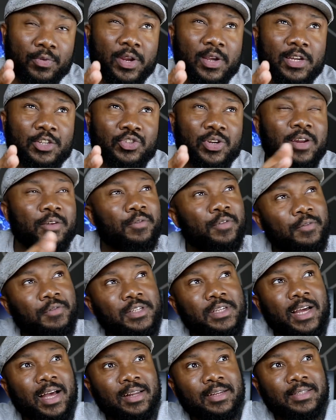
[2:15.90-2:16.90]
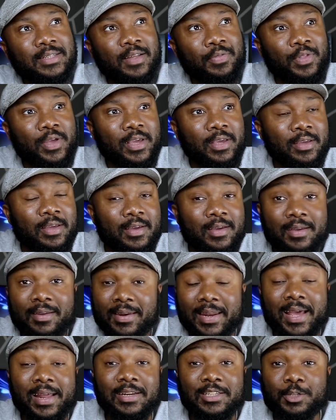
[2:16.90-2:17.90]
$350, I think.
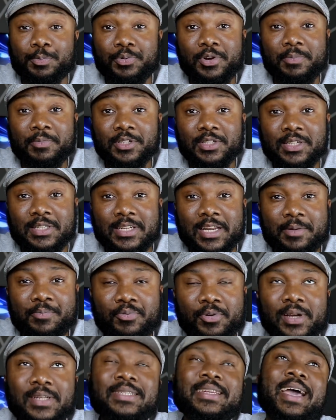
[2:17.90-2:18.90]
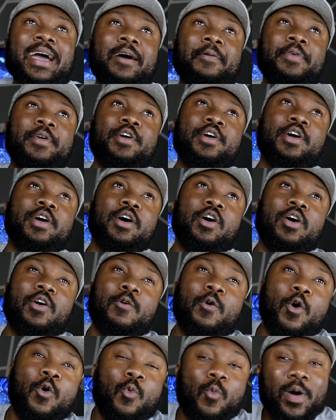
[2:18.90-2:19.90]
That is pretty much the same price. Now,
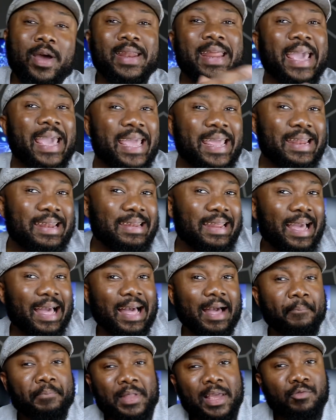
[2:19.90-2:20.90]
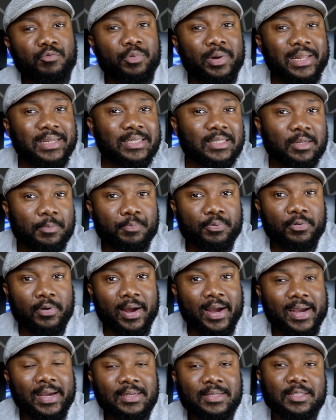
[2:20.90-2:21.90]
on one end, I'm not really
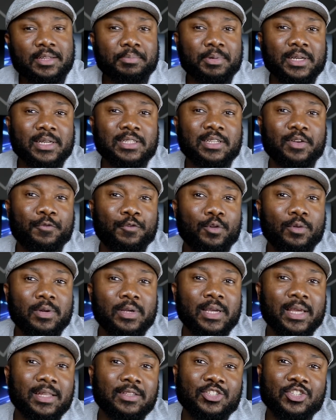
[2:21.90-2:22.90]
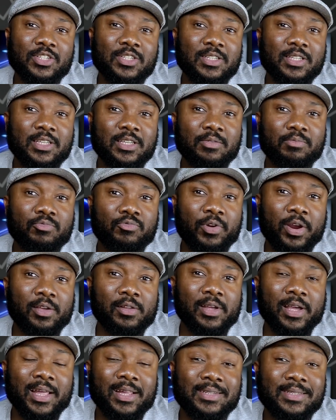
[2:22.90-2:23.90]
surprised, because if you look at just the
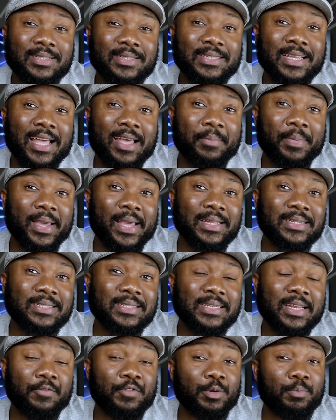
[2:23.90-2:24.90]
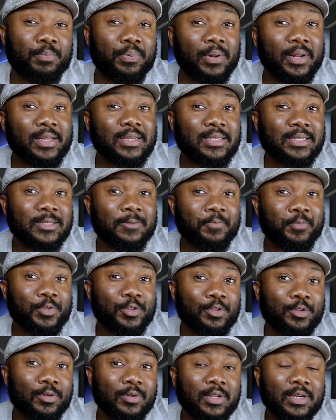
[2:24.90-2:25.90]
regular Galaxy Tab S7 Plus,
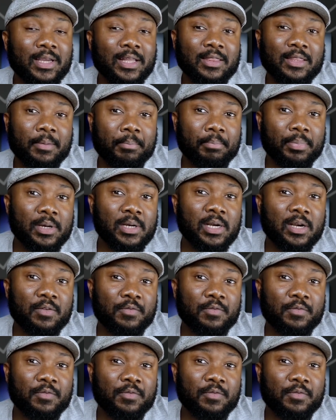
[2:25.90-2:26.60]
you look at the book